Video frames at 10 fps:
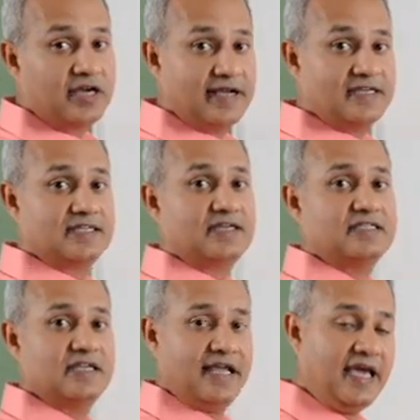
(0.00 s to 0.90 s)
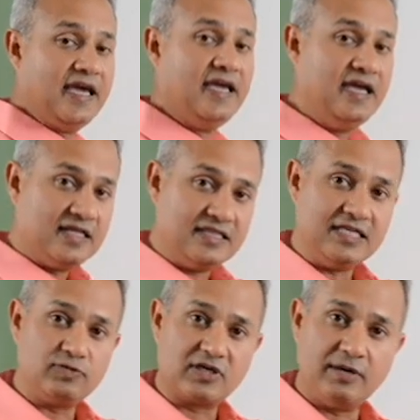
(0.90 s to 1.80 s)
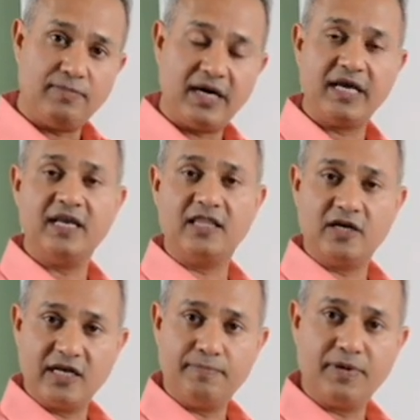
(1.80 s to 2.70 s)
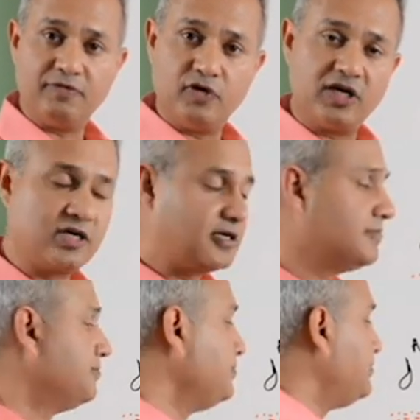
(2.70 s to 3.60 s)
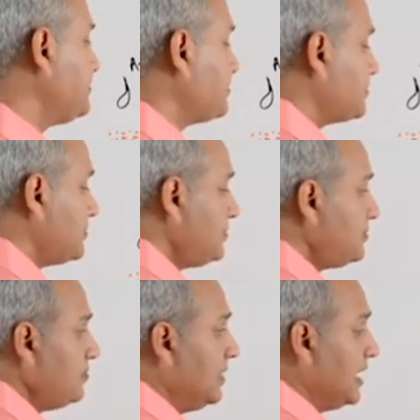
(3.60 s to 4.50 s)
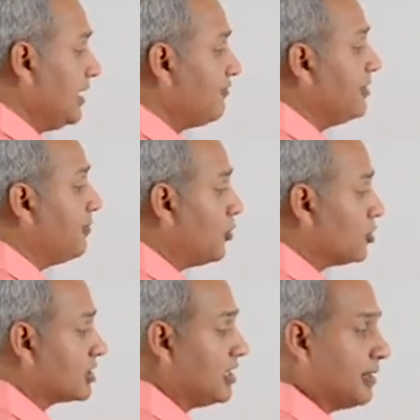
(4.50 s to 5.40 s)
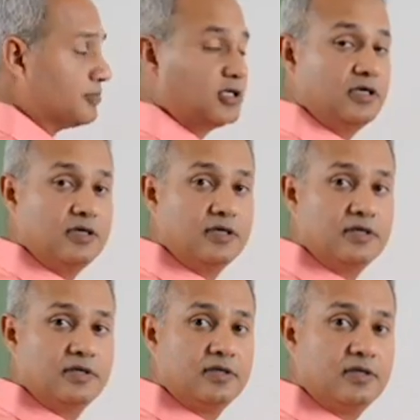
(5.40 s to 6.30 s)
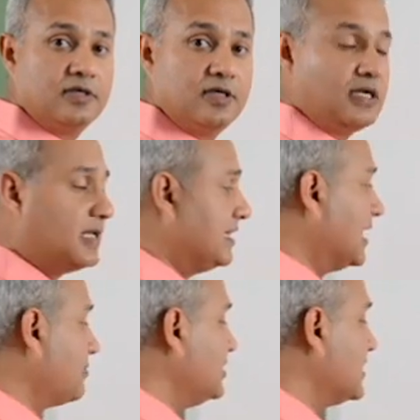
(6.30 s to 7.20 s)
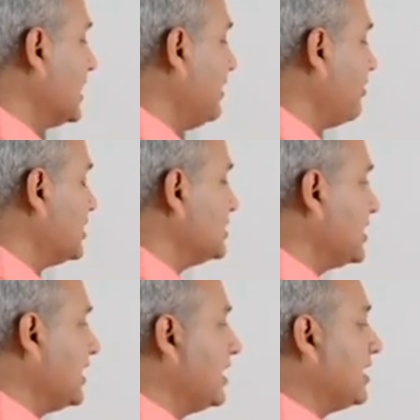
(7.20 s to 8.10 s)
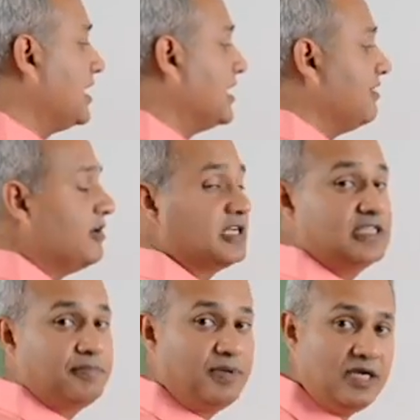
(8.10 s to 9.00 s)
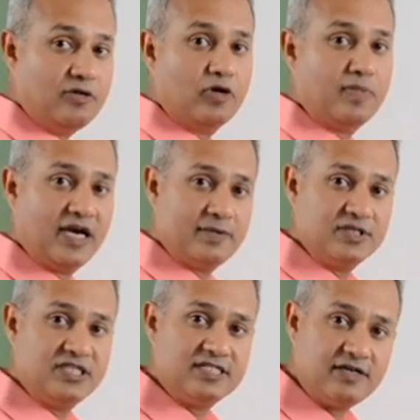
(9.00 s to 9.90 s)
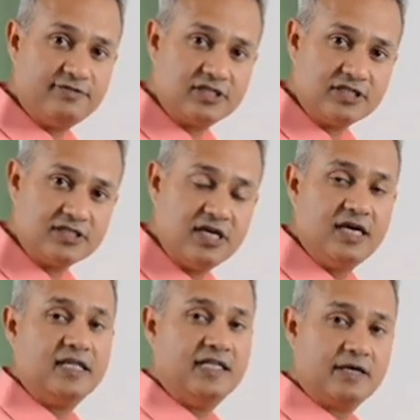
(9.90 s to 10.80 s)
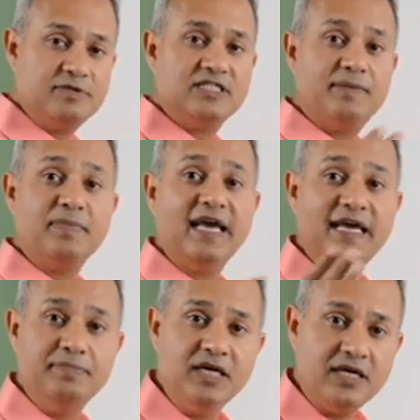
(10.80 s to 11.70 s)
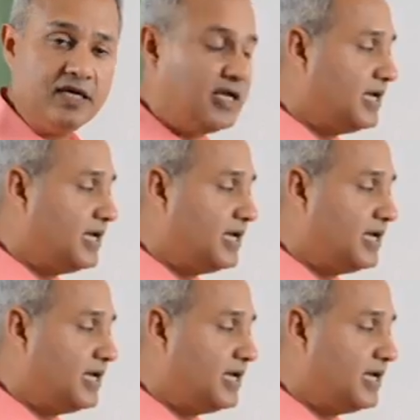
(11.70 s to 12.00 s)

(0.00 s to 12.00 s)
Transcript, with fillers: against antigen A these would combine and the clumping would occur. If they both clumped that means I have antigen A and I have antigen B on my RBC surfaces that means I am AB.